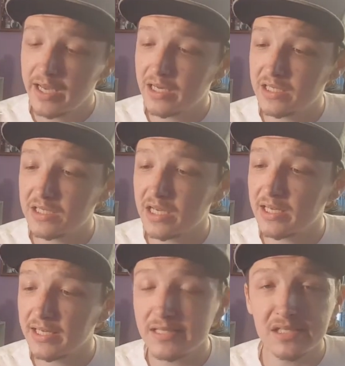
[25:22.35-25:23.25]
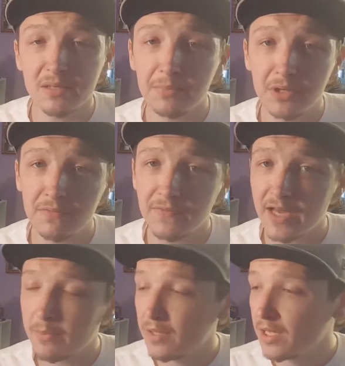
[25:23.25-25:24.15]
And it's a easy to build
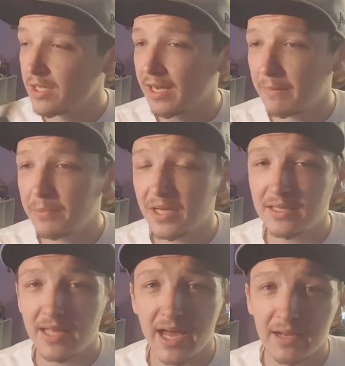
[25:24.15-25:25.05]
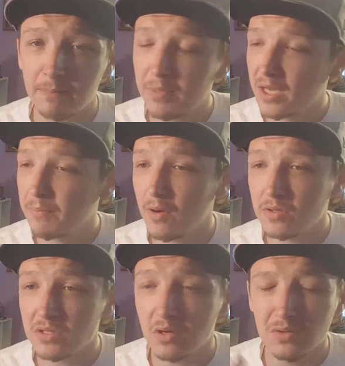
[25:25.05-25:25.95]
vape. Got a big deck, big
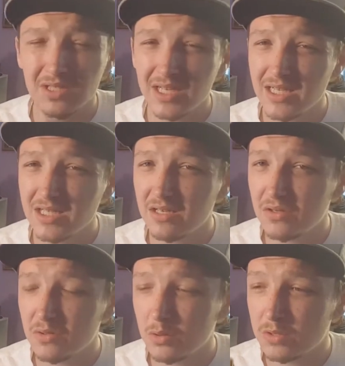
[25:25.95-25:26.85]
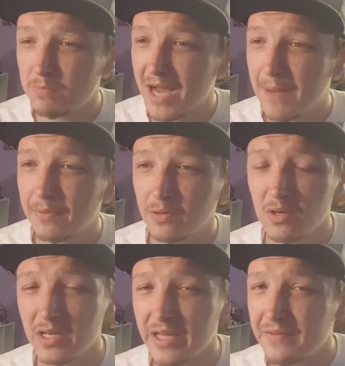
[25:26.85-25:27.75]
post holes, easy to use. Pop it
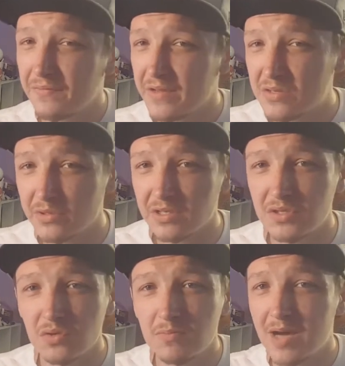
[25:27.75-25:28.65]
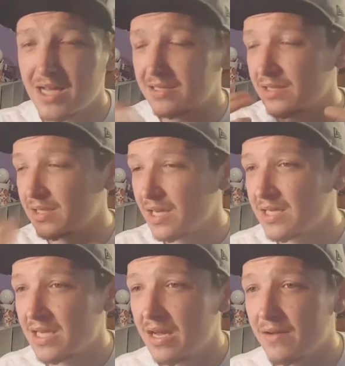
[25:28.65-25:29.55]
on, even fits on your tube mounts because it
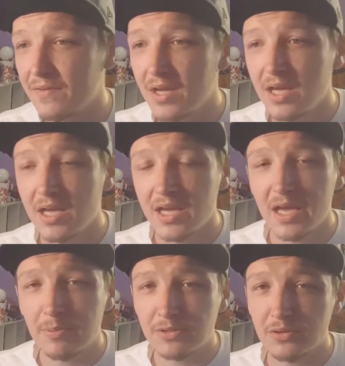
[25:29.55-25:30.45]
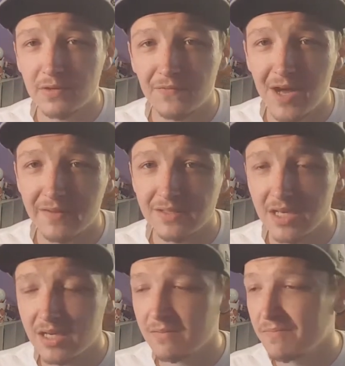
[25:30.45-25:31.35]
does have a protruding
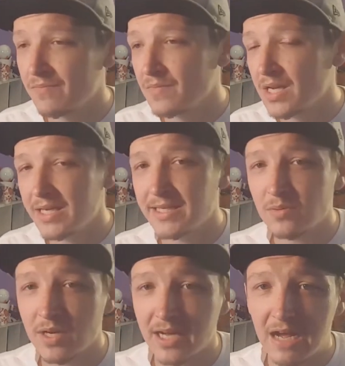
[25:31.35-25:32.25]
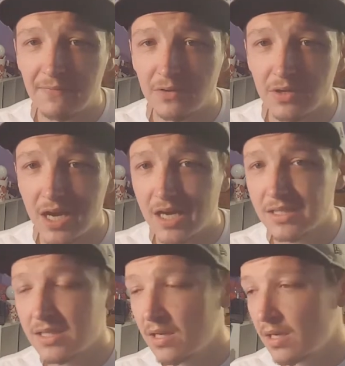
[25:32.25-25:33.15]
510. And that's what I got for you
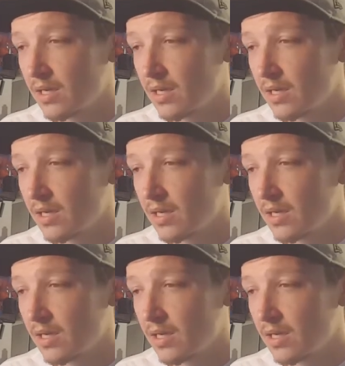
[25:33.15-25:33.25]
guys.